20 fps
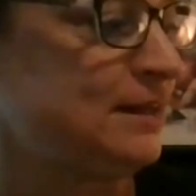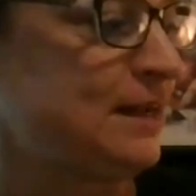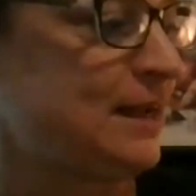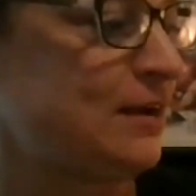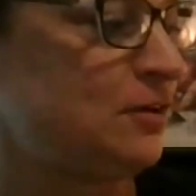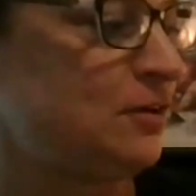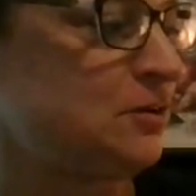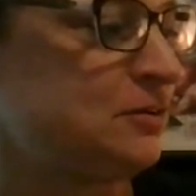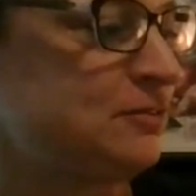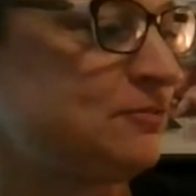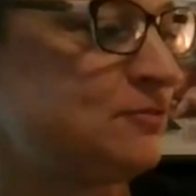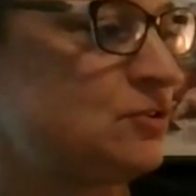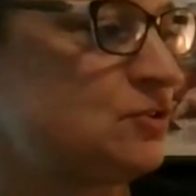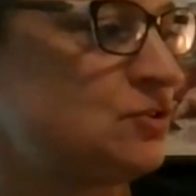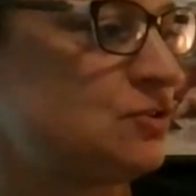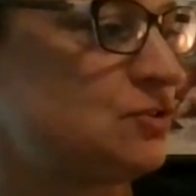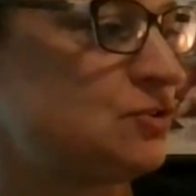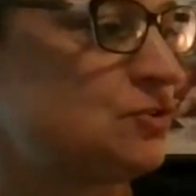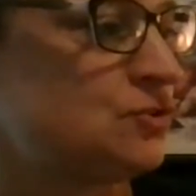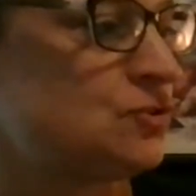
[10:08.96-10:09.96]
out of
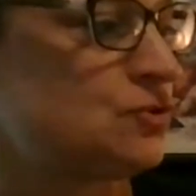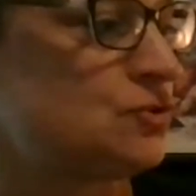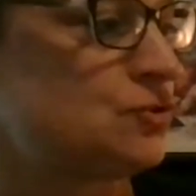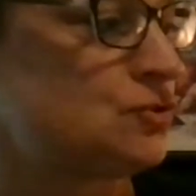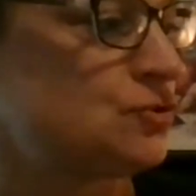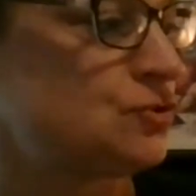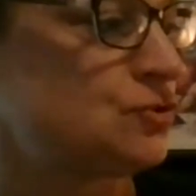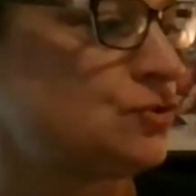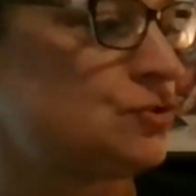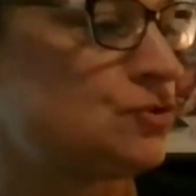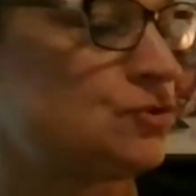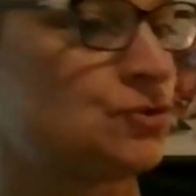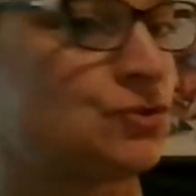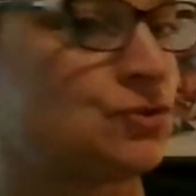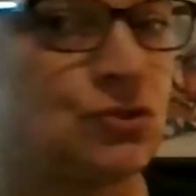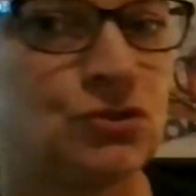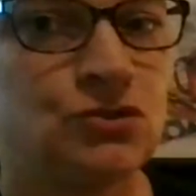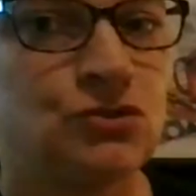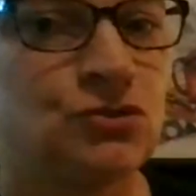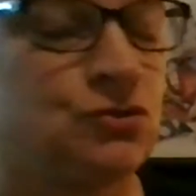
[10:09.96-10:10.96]

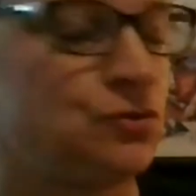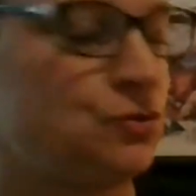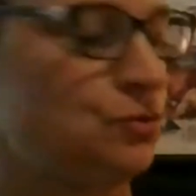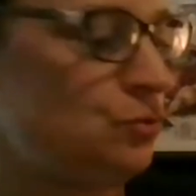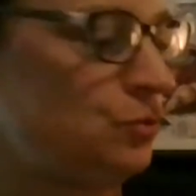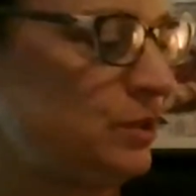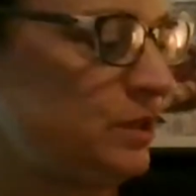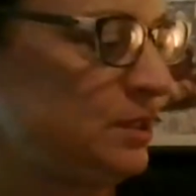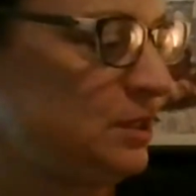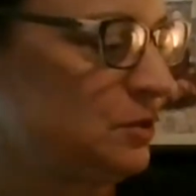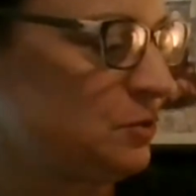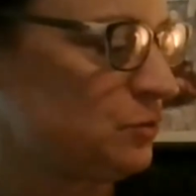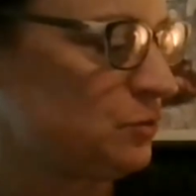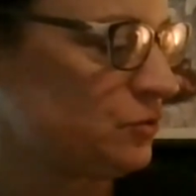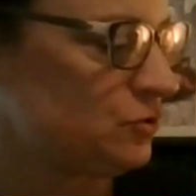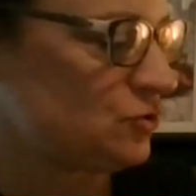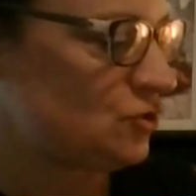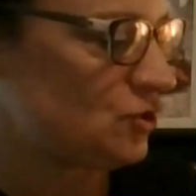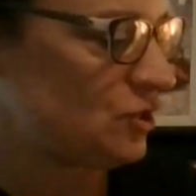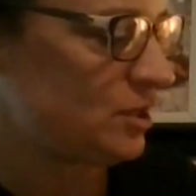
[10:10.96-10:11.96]
2 equal
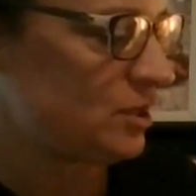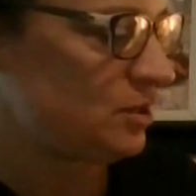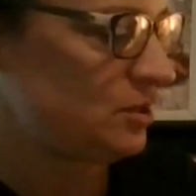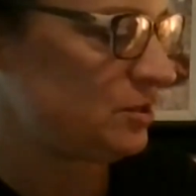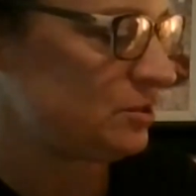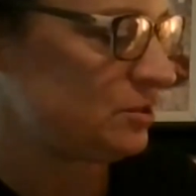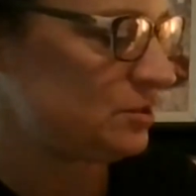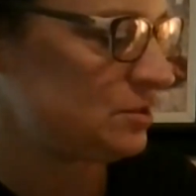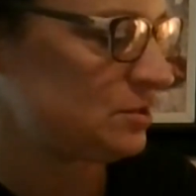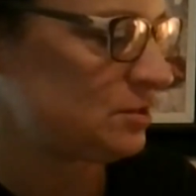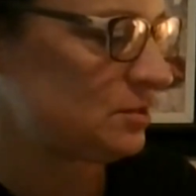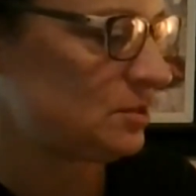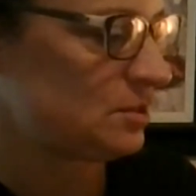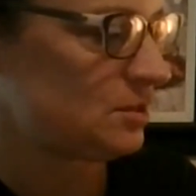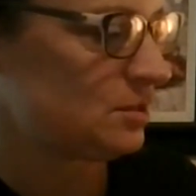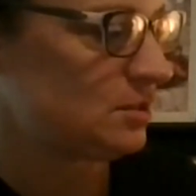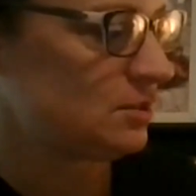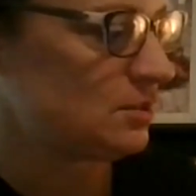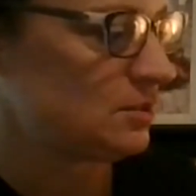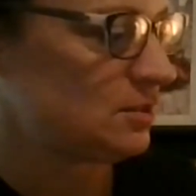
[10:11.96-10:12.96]
shares.